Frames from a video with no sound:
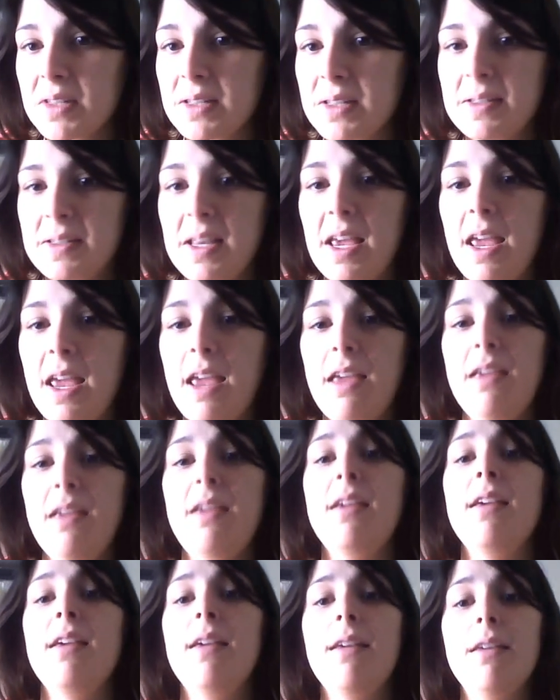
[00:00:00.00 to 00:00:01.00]
say
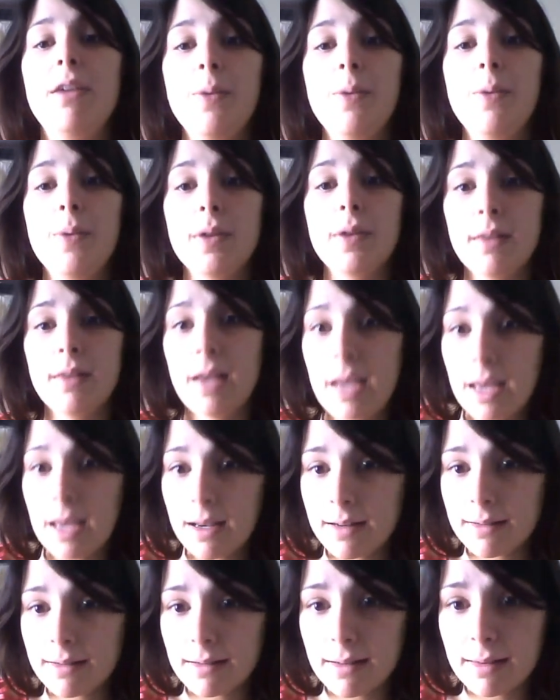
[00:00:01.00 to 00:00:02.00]
you were late